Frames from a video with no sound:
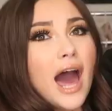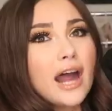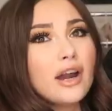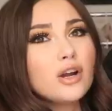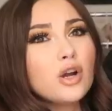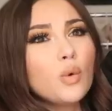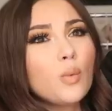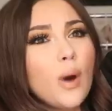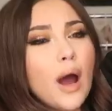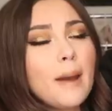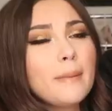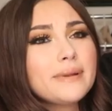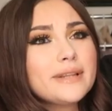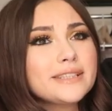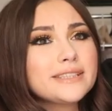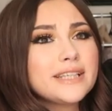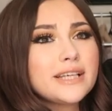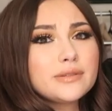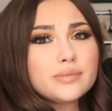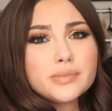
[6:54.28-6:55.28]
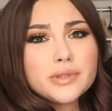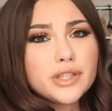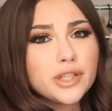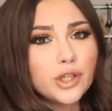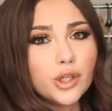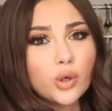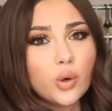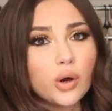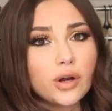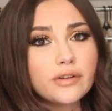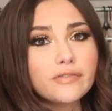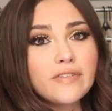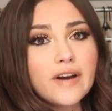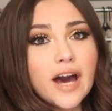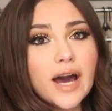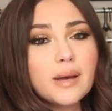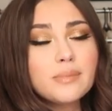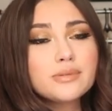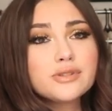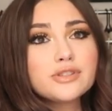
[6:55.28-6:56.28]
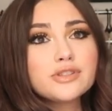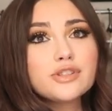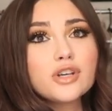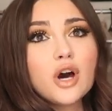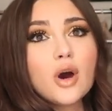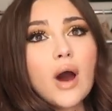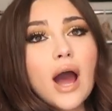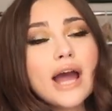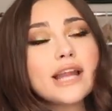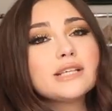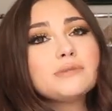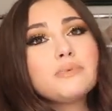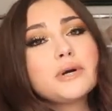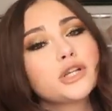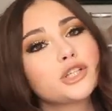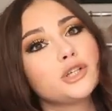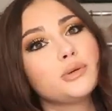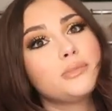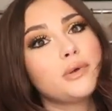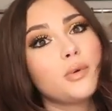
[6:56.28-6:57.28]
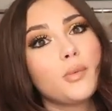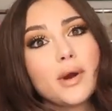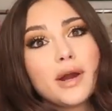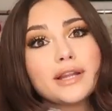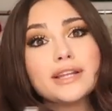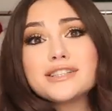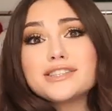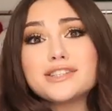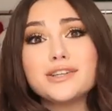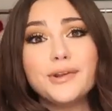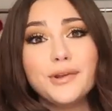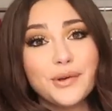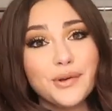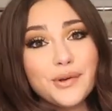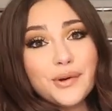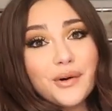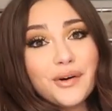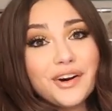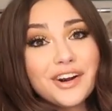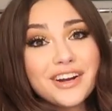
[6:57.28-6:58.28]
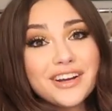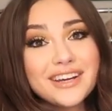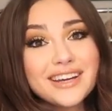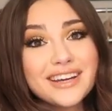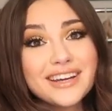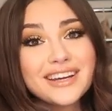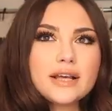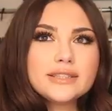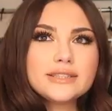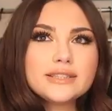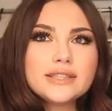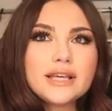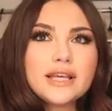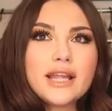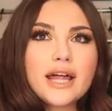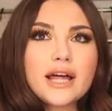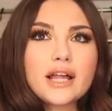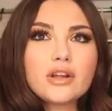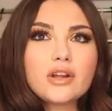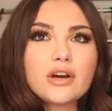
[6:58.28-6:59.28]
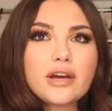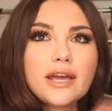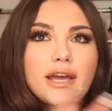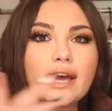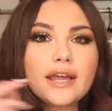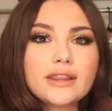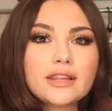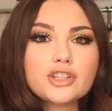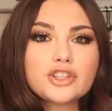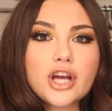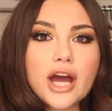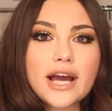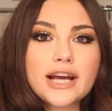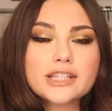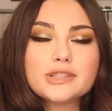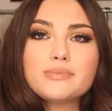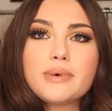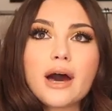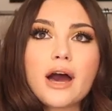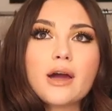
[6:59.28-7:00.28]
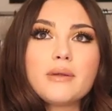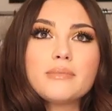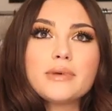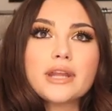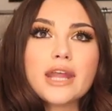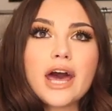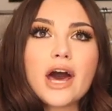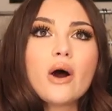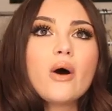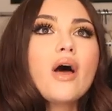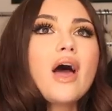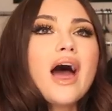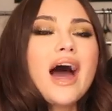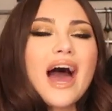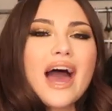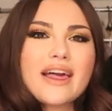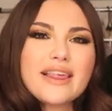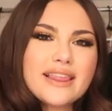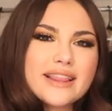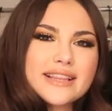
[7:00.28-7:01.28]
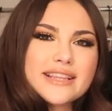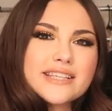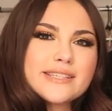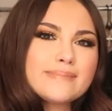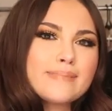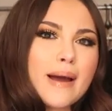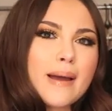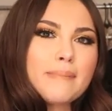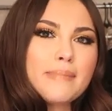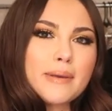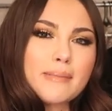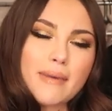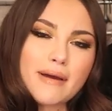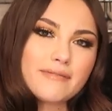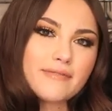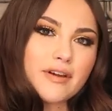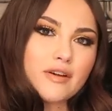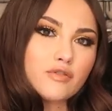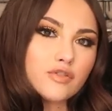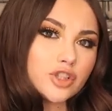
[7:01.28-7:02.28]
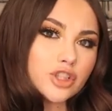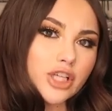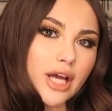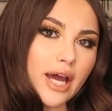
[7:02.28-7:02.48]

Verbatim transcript: I don't know why, but this gives me New York vibes. So I just picture me wearing this in New York. Honestly, like looking at the jackets behind me now, I think this might be my favorite